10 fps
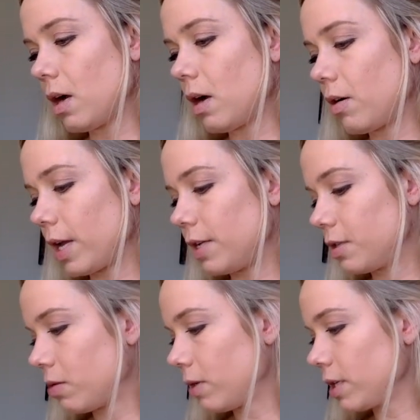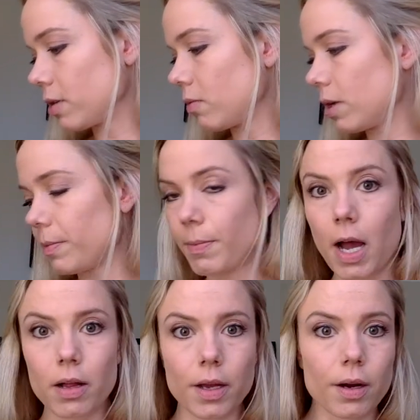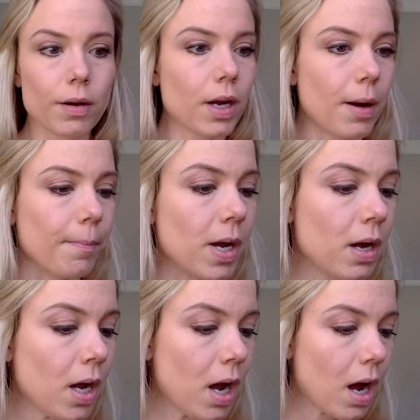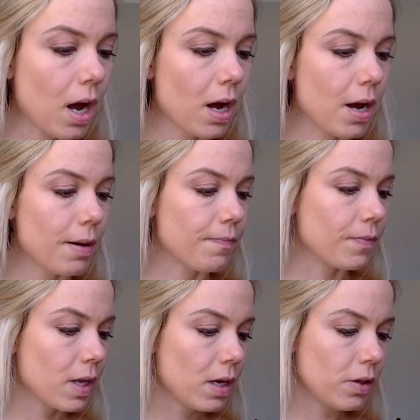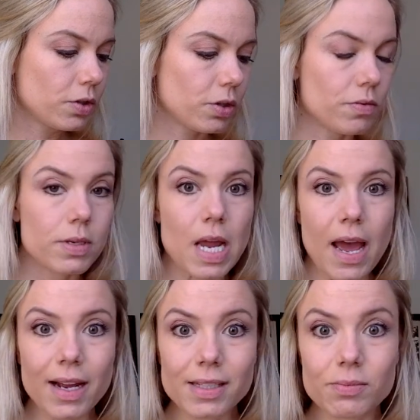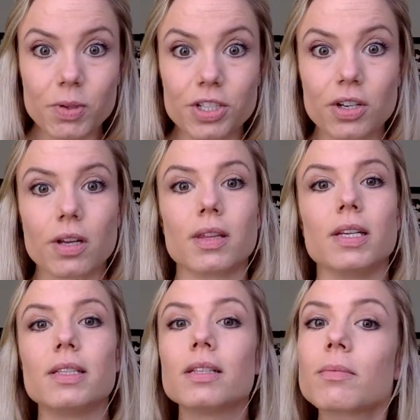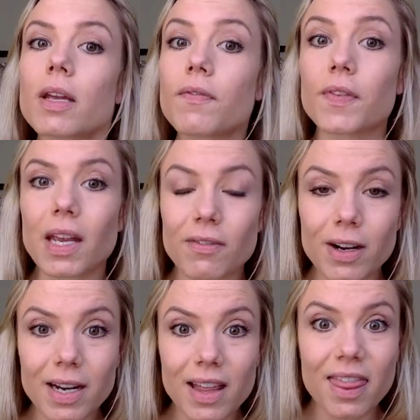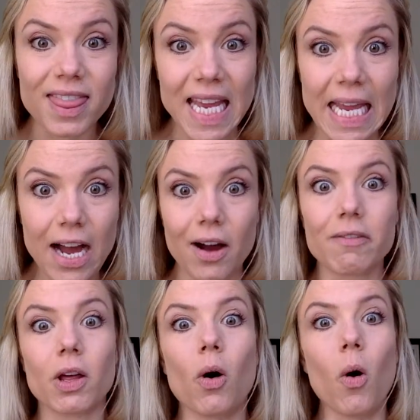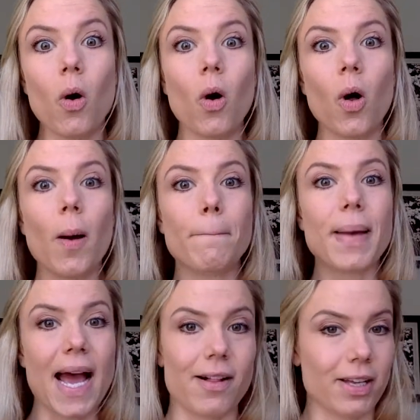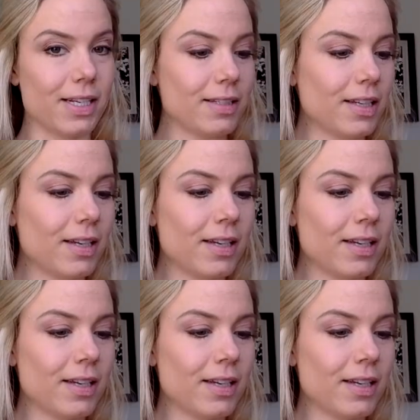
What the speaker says: Okay, so winter warmth palette, here we come. So next, which this is my favorite thing of the whole palette.